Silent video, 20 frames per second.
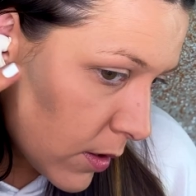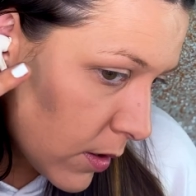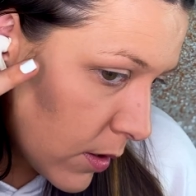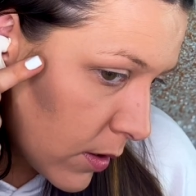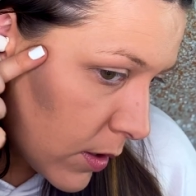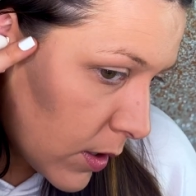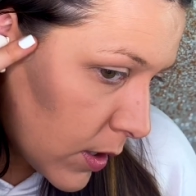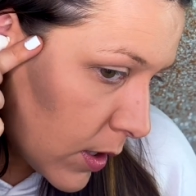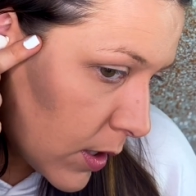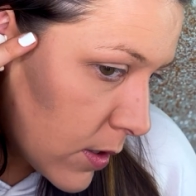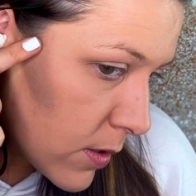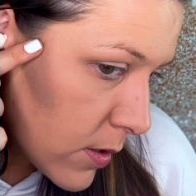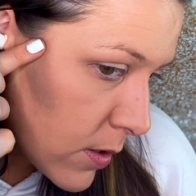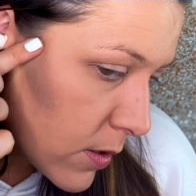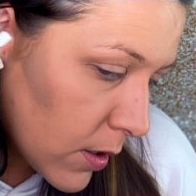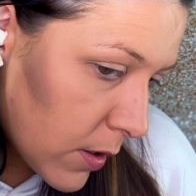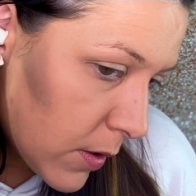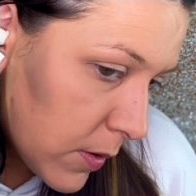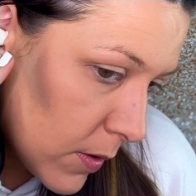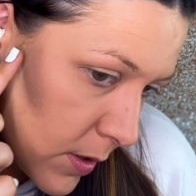Alright,
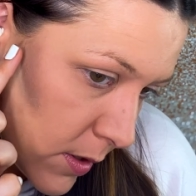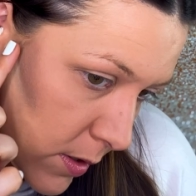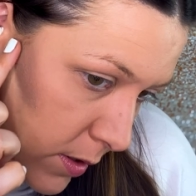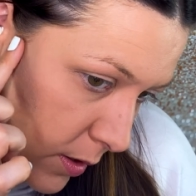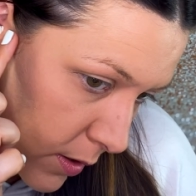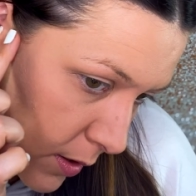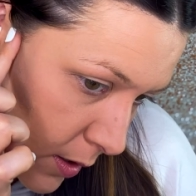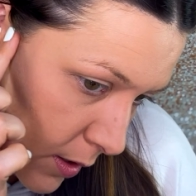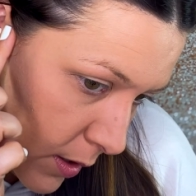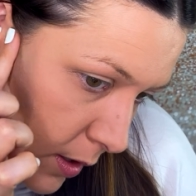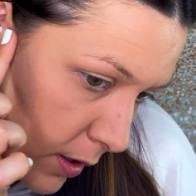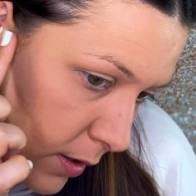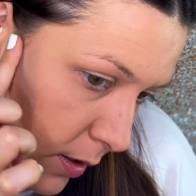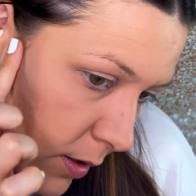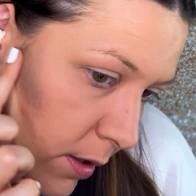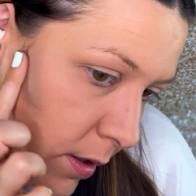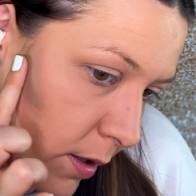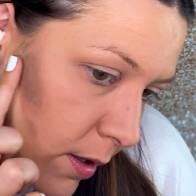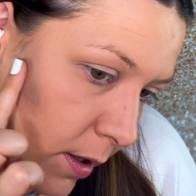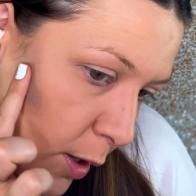so it's already
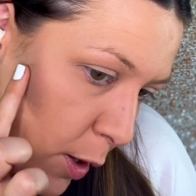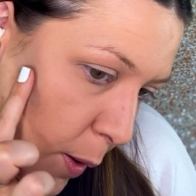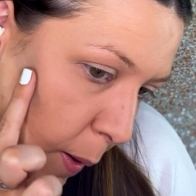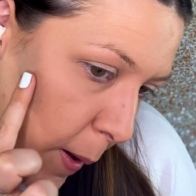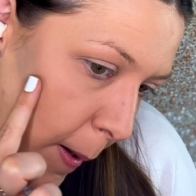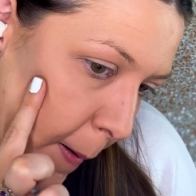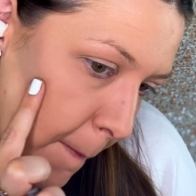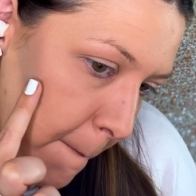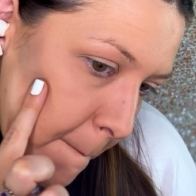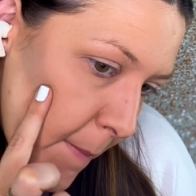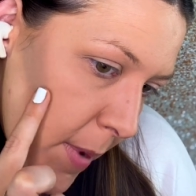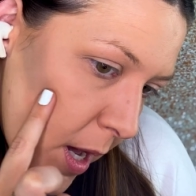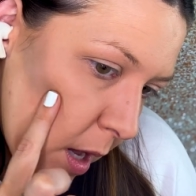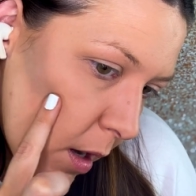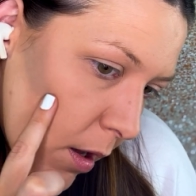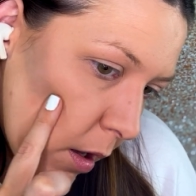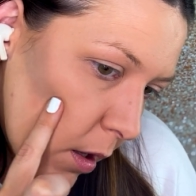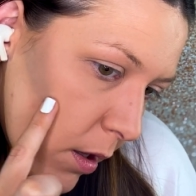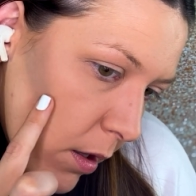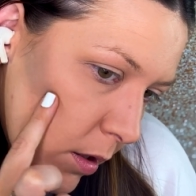looking
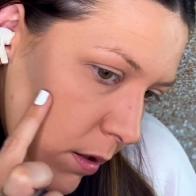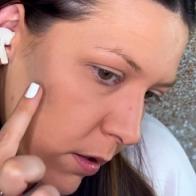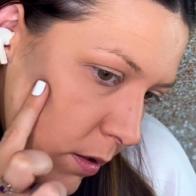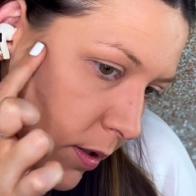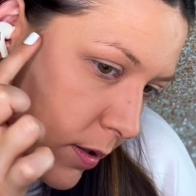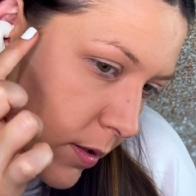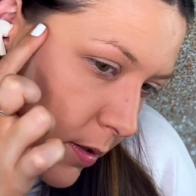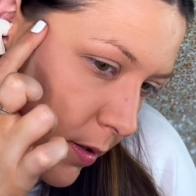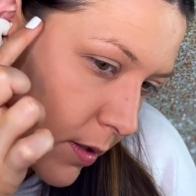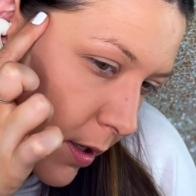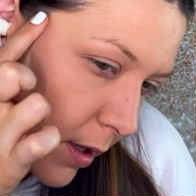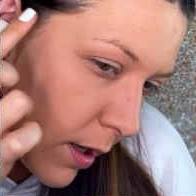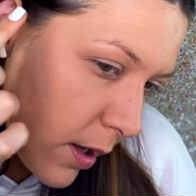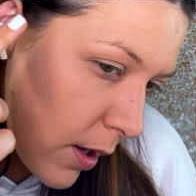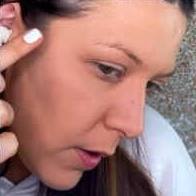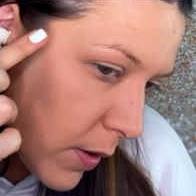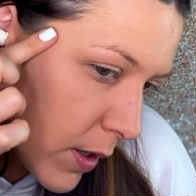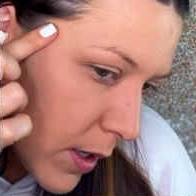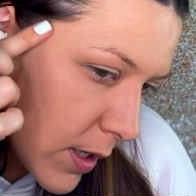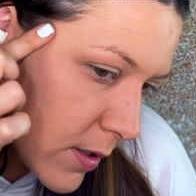better. See
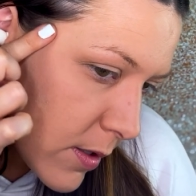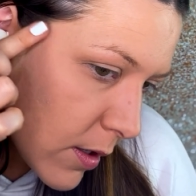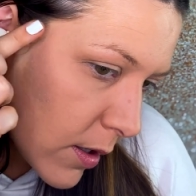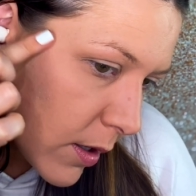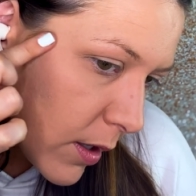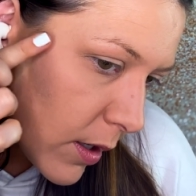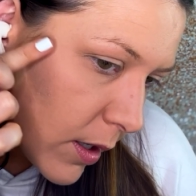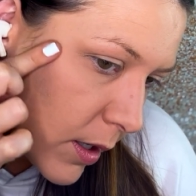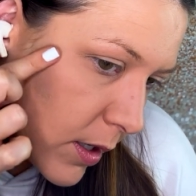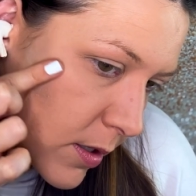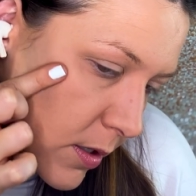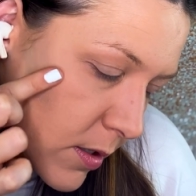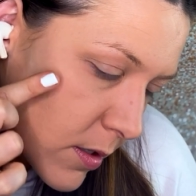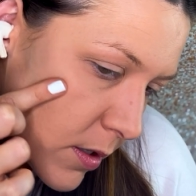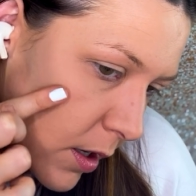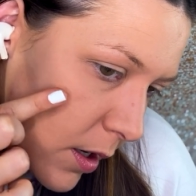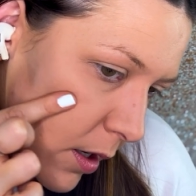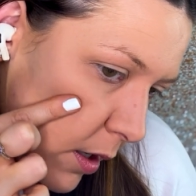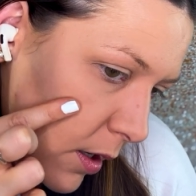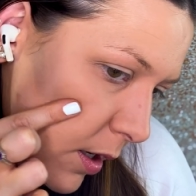how it's already
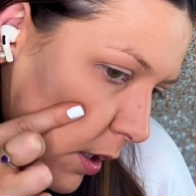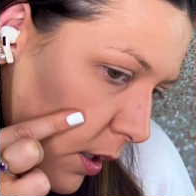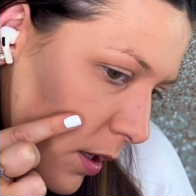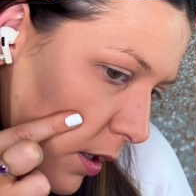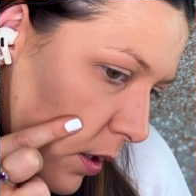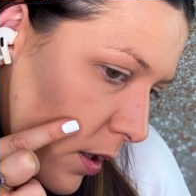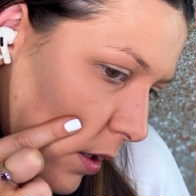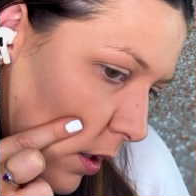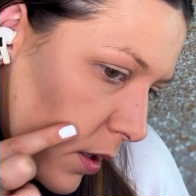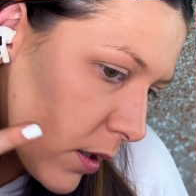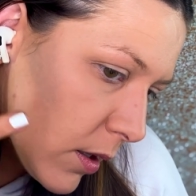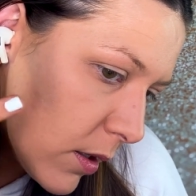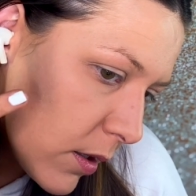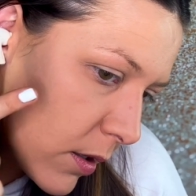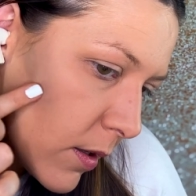starting?